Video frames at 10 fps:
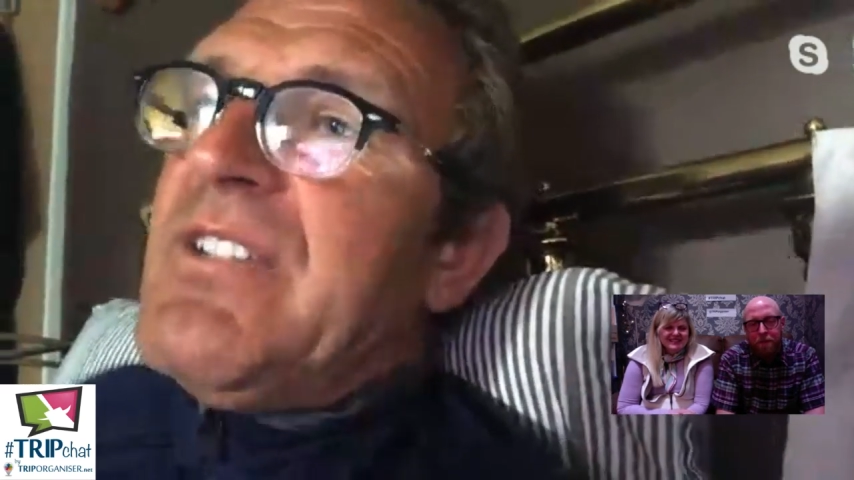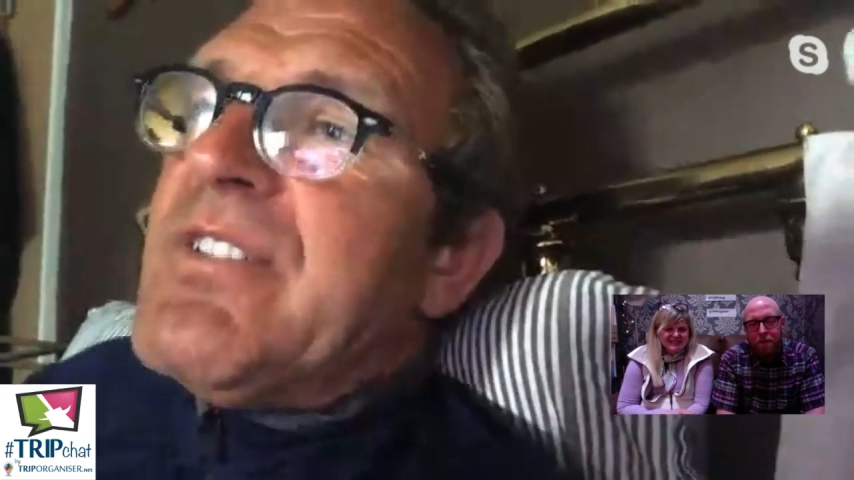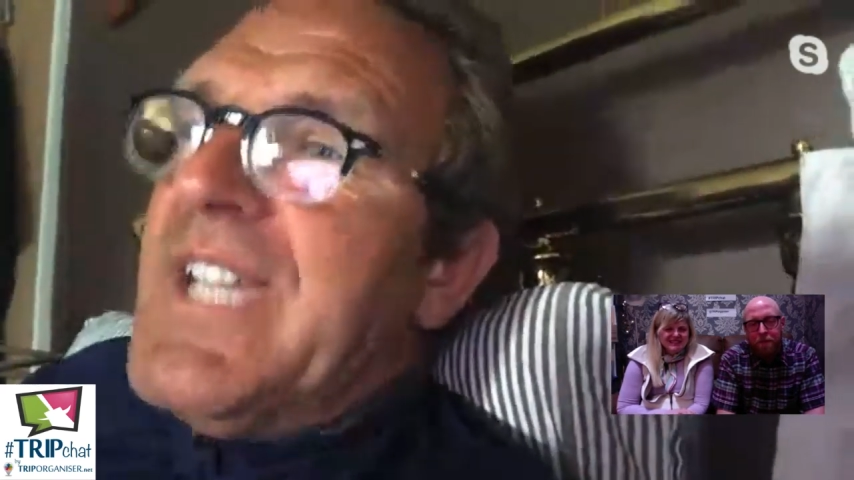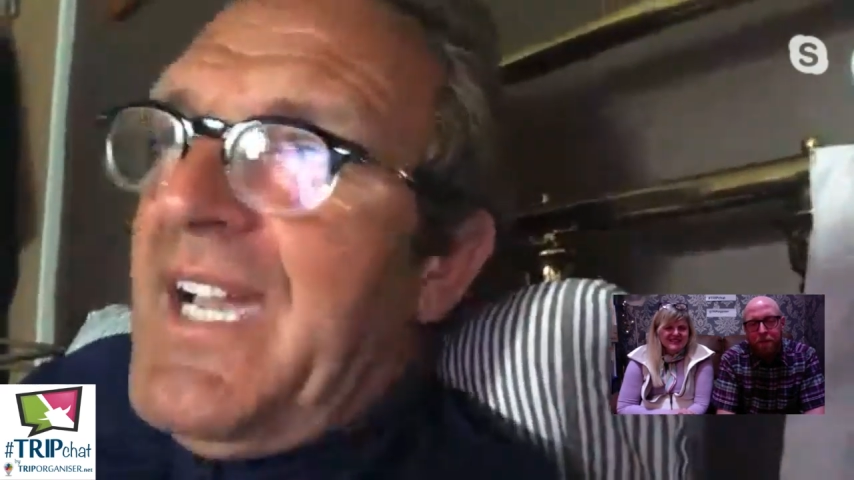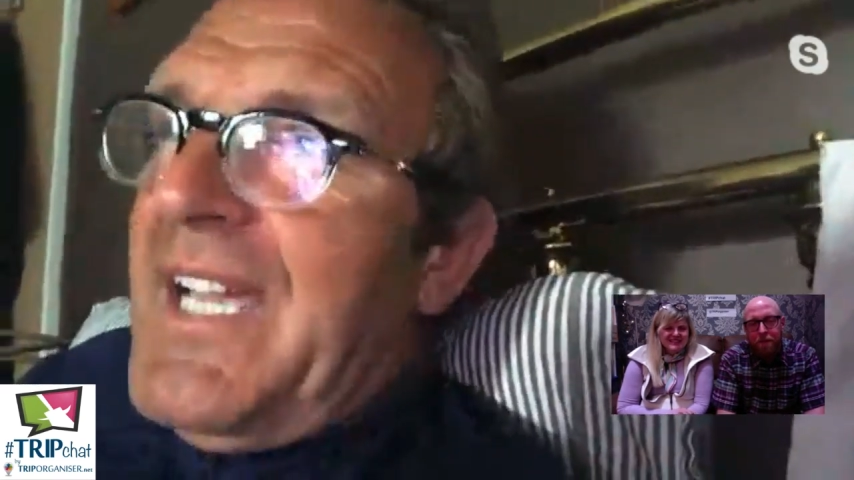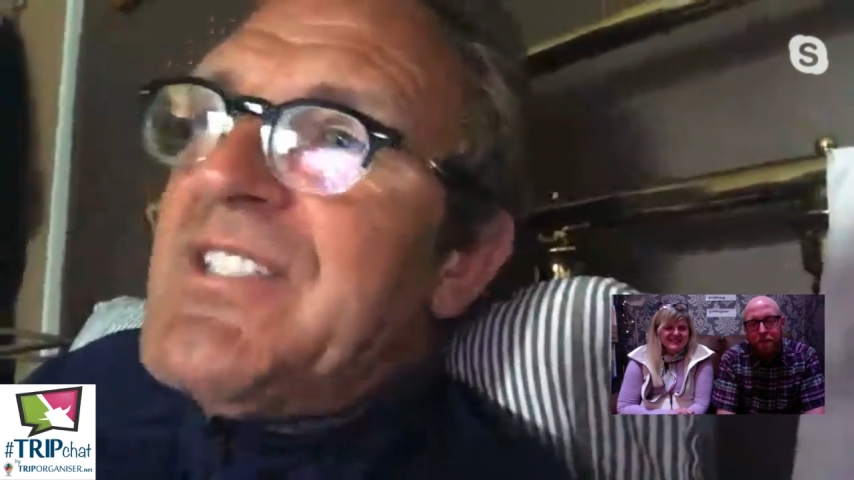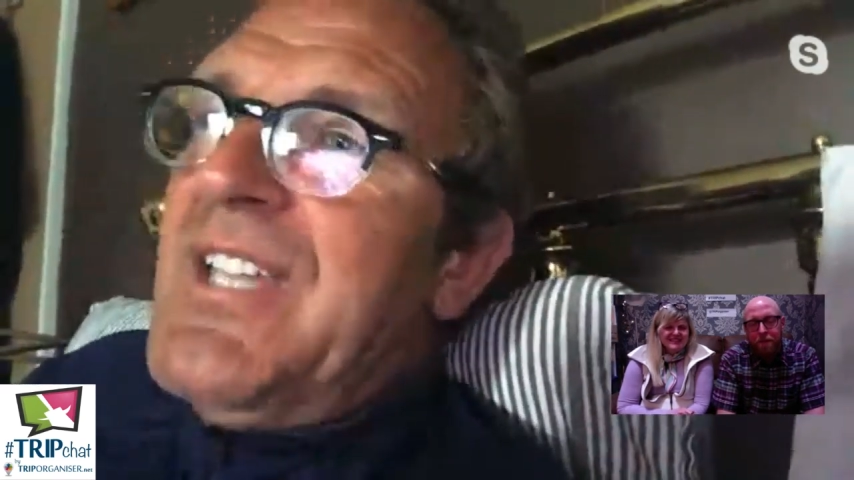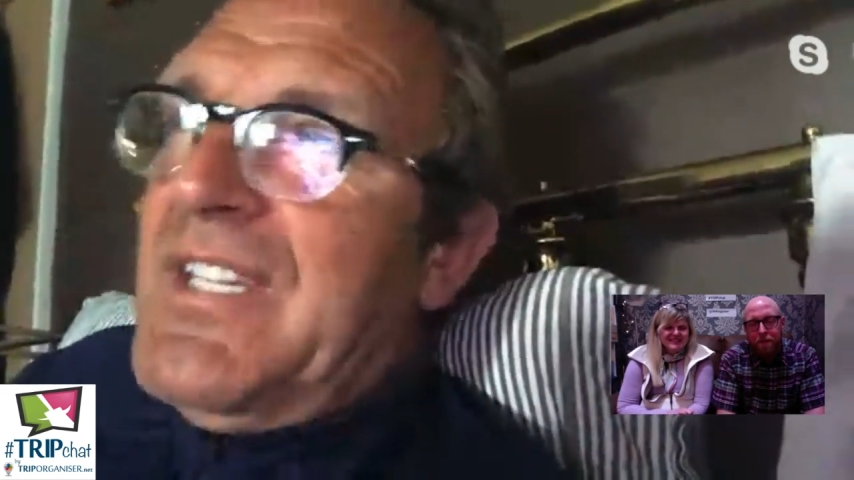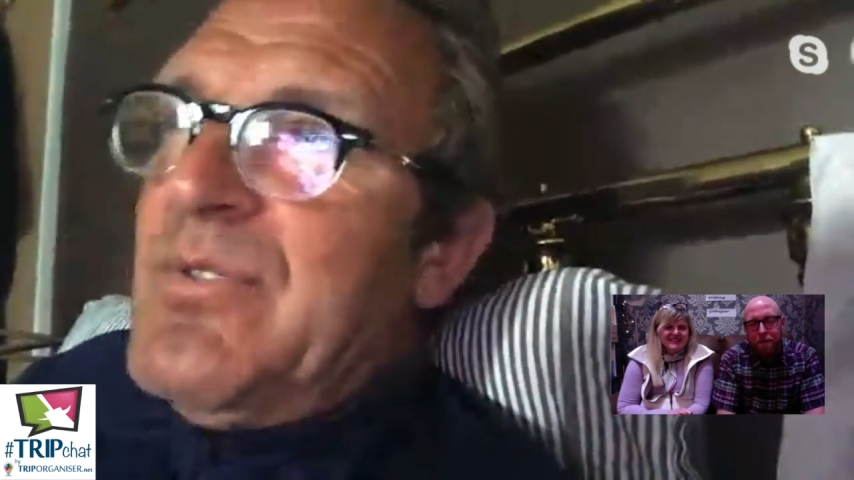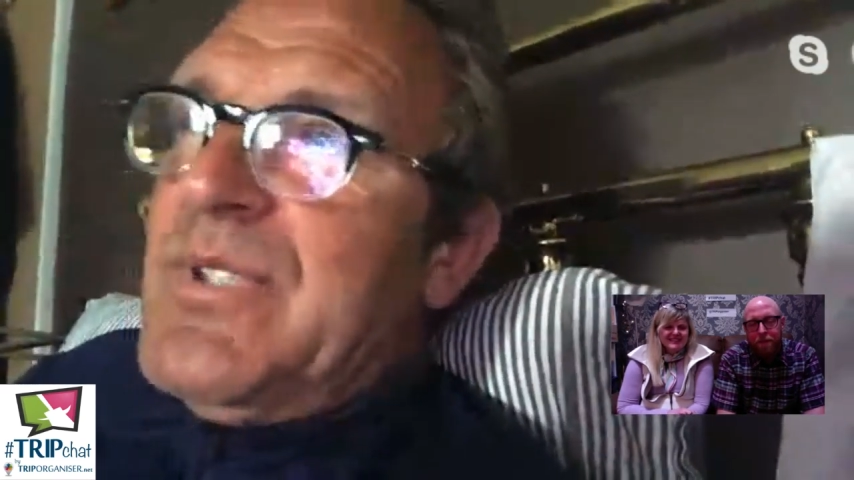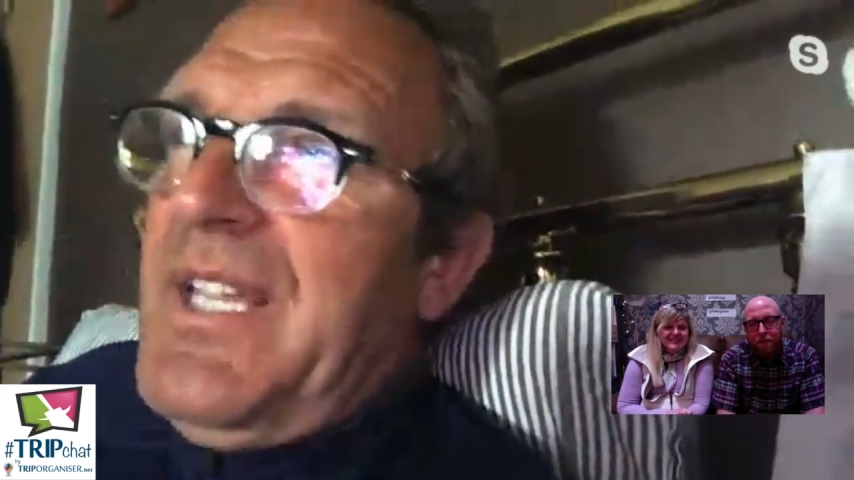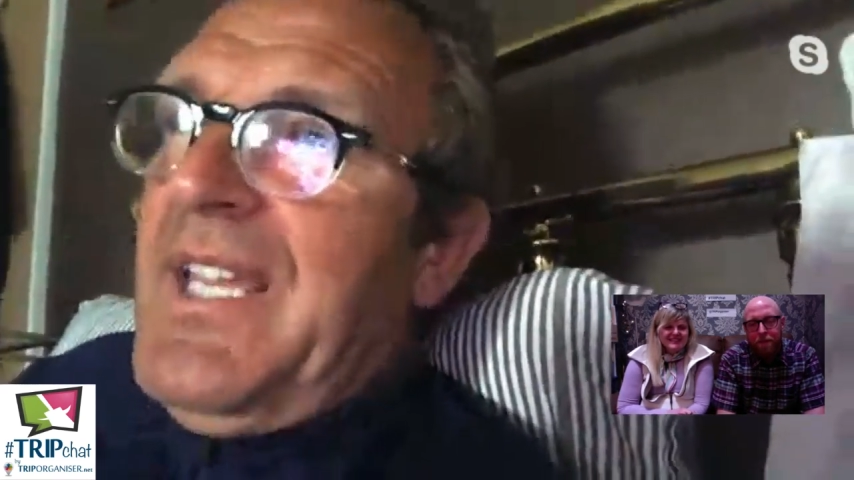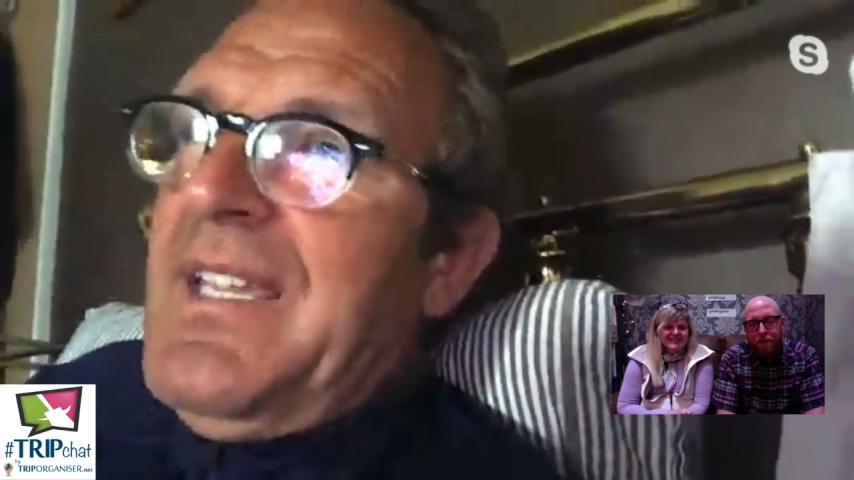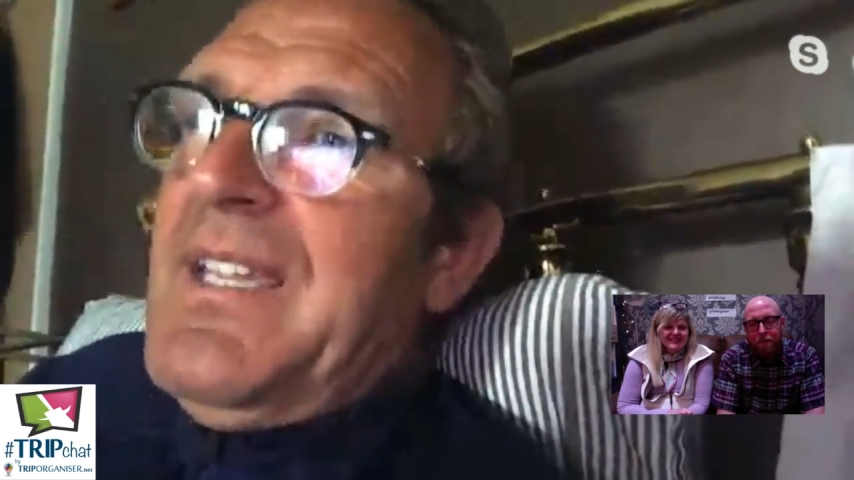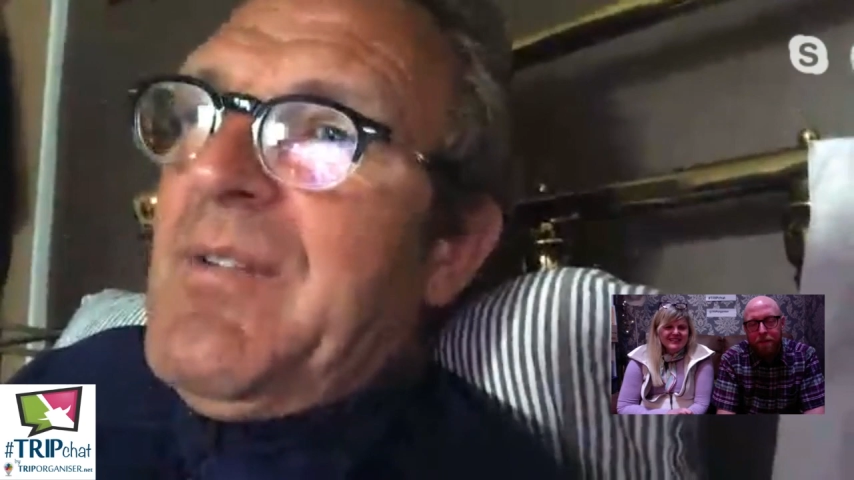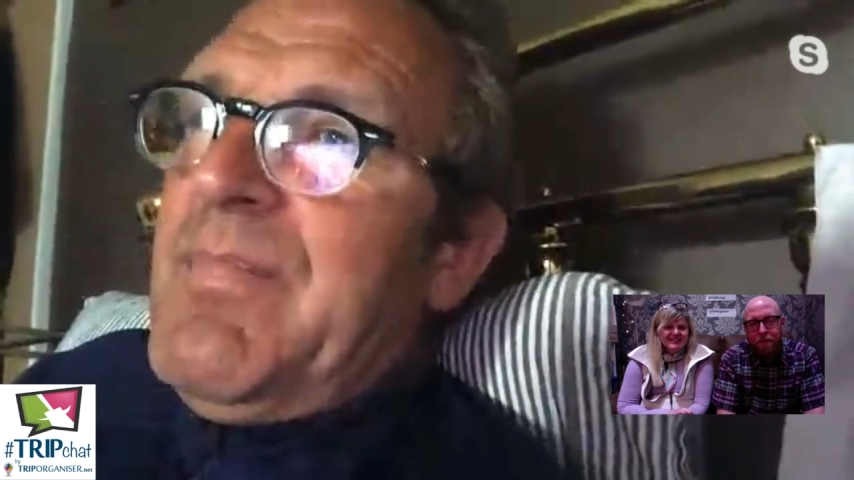you can genuinely